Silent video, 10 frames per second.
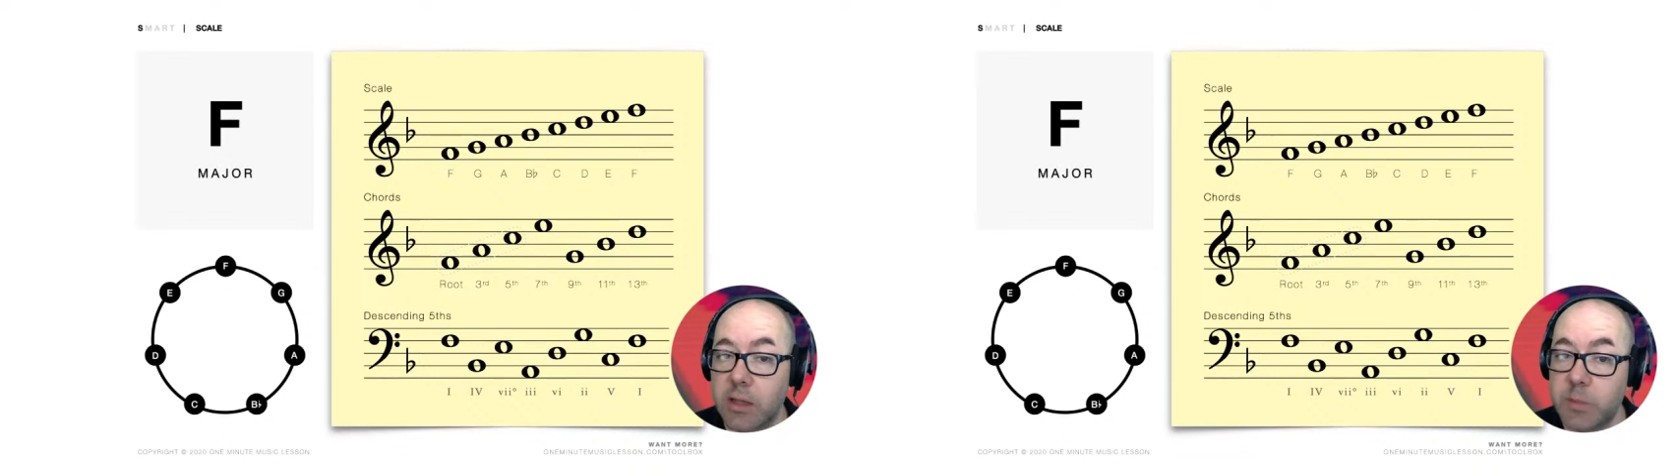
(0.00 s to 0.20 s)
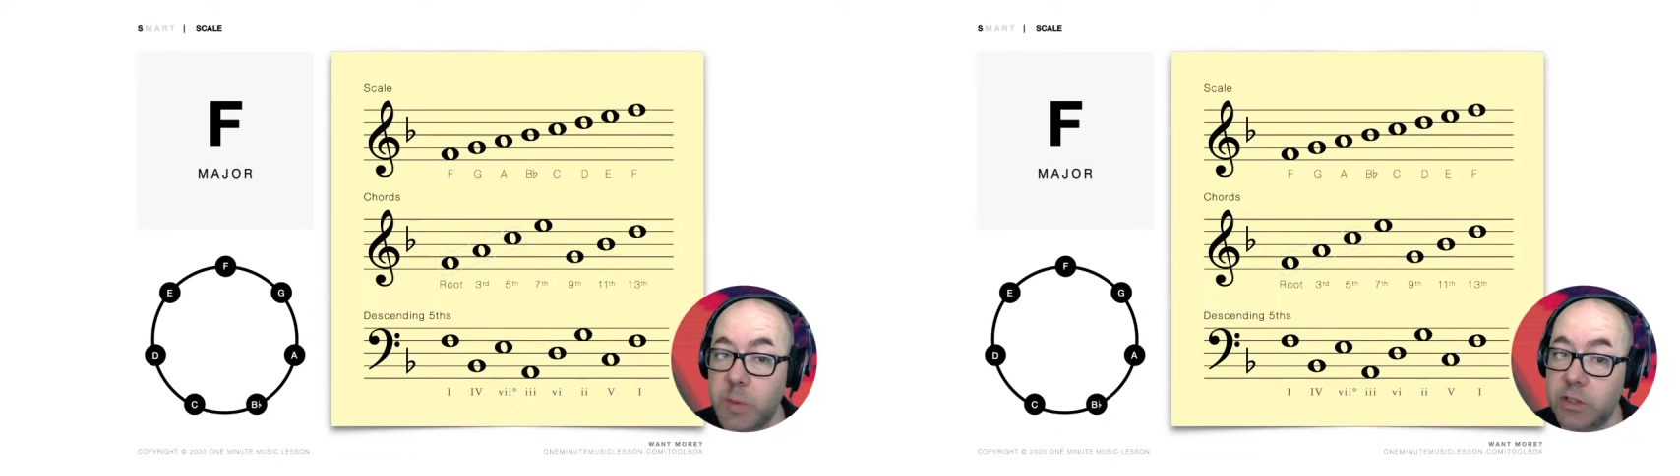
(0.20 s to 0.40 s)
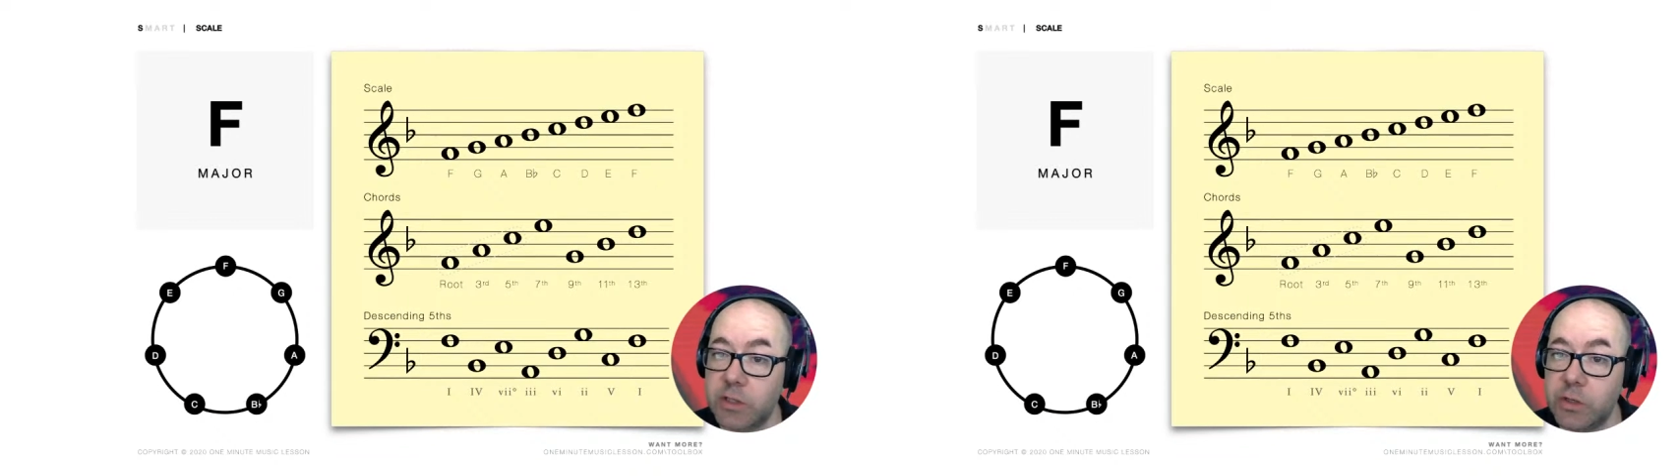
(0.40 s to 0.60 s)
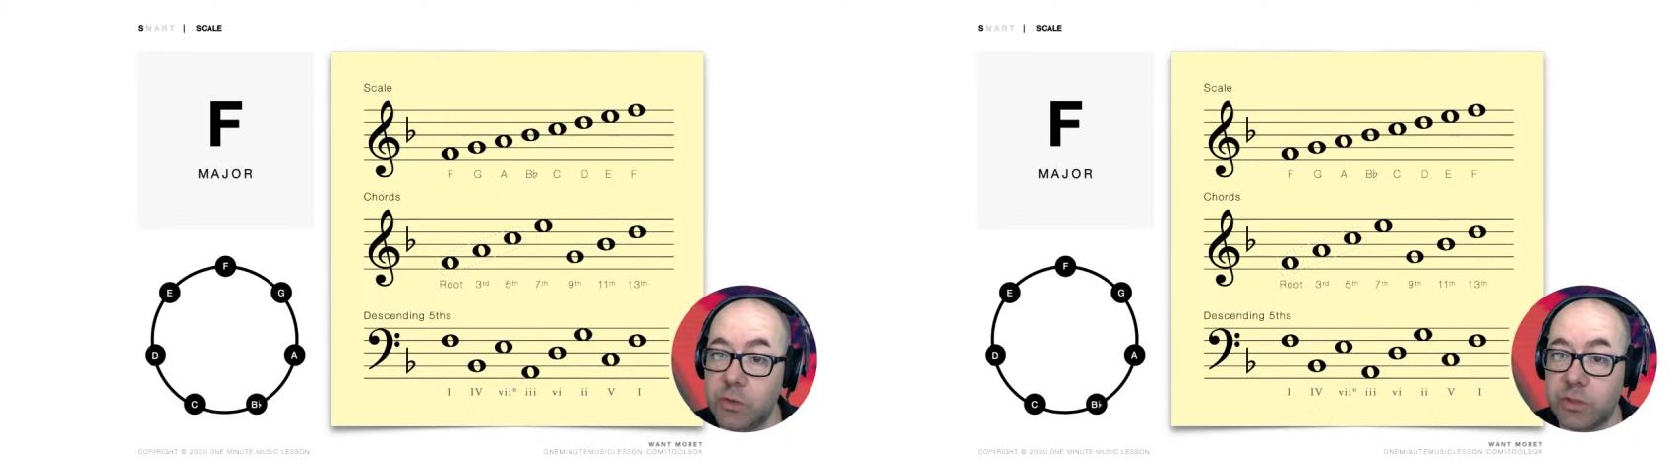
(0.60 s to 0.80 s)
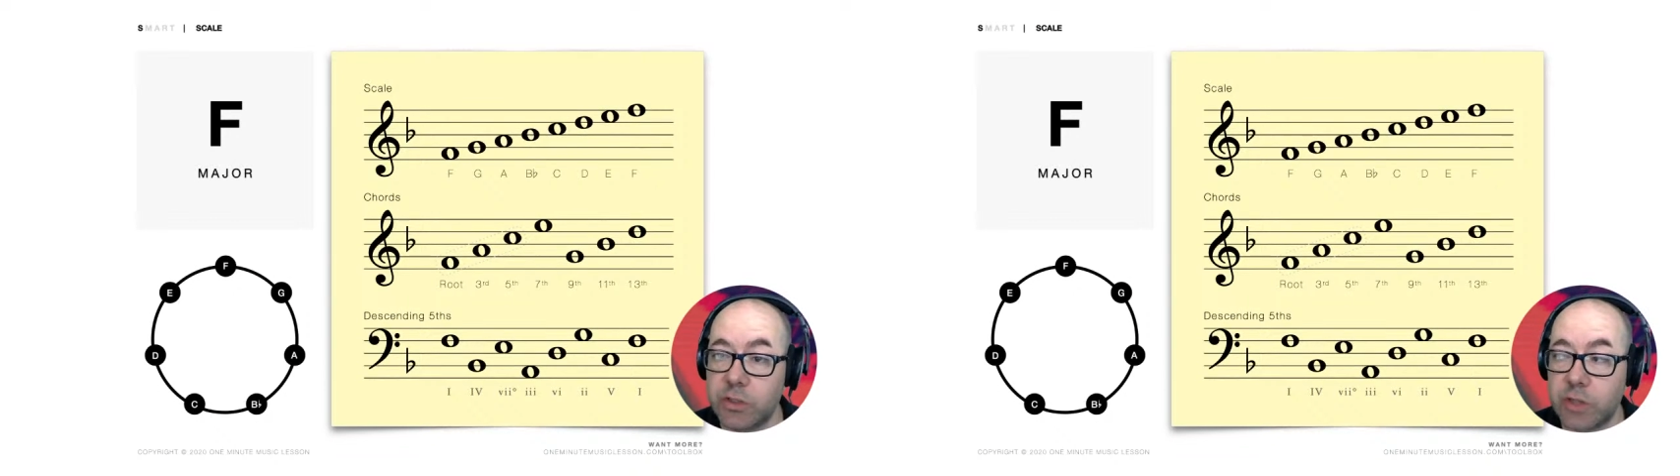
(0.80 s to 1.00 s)
especially
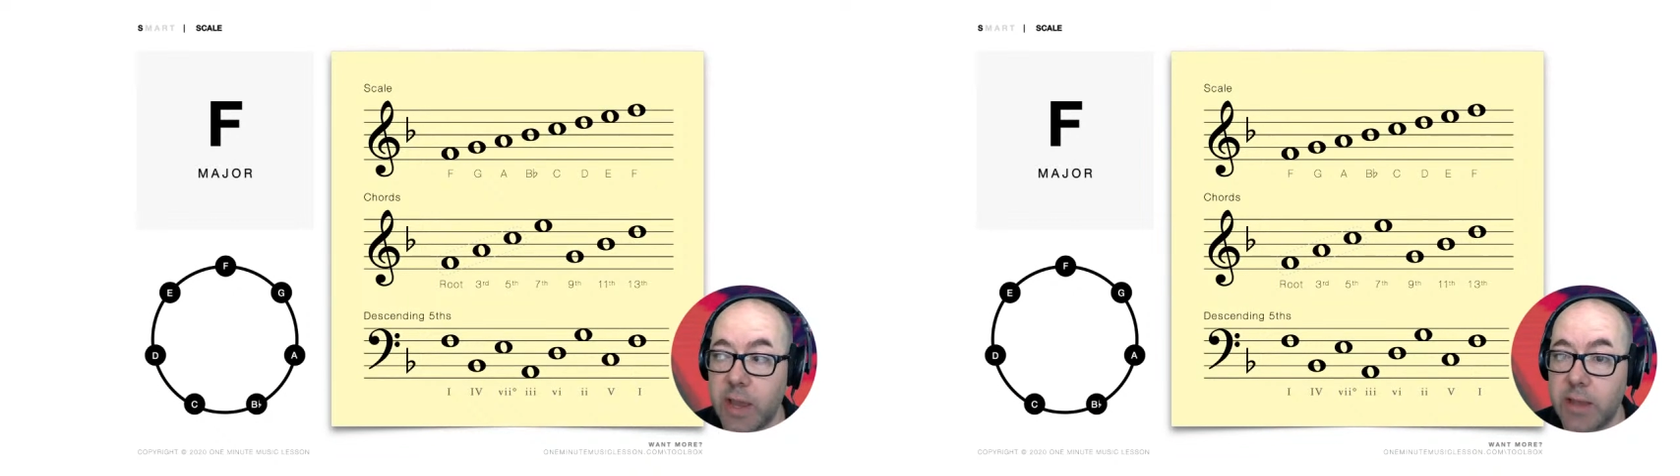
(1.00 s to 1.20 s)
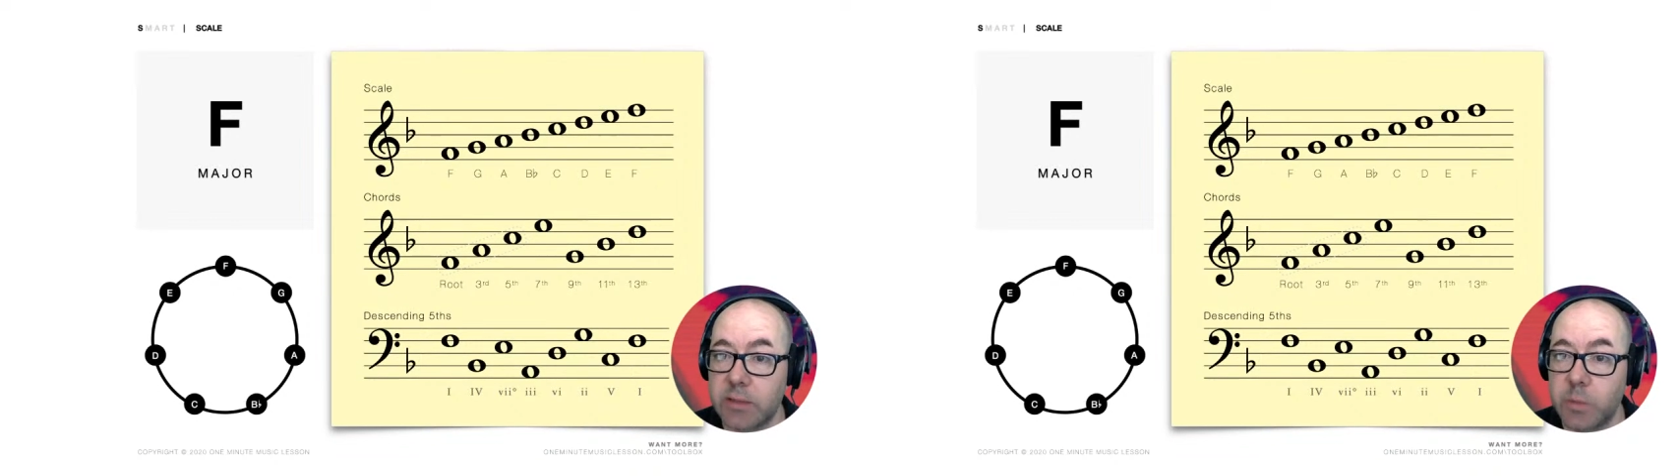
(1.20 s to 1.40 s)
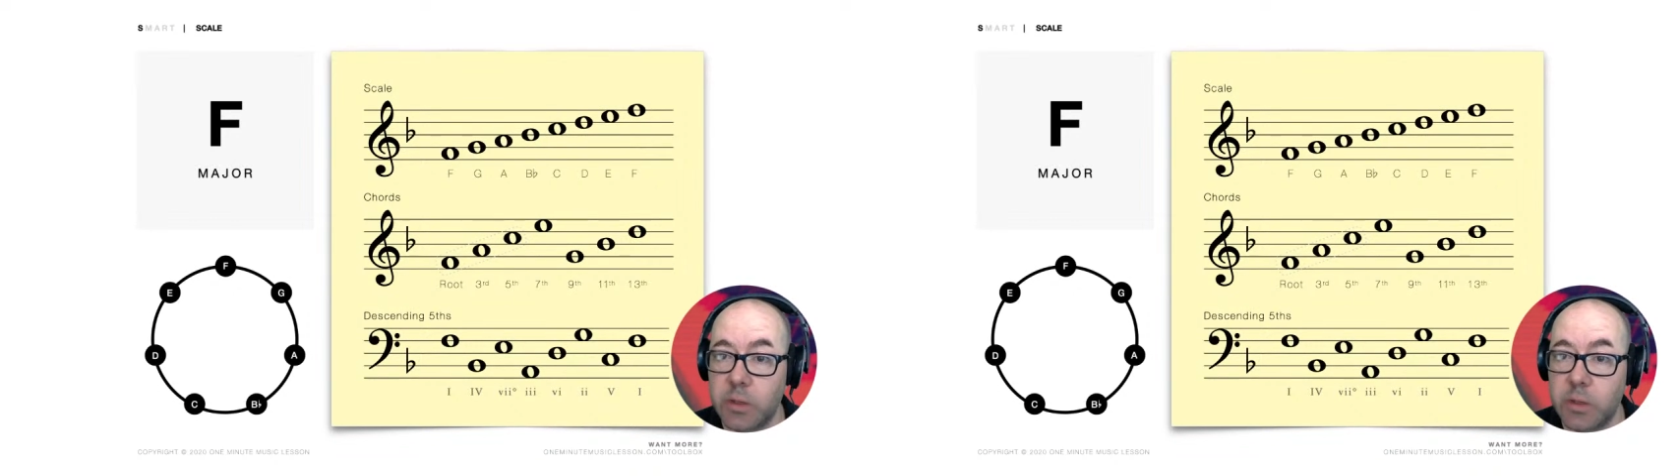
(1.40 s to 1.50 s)
used in jazz,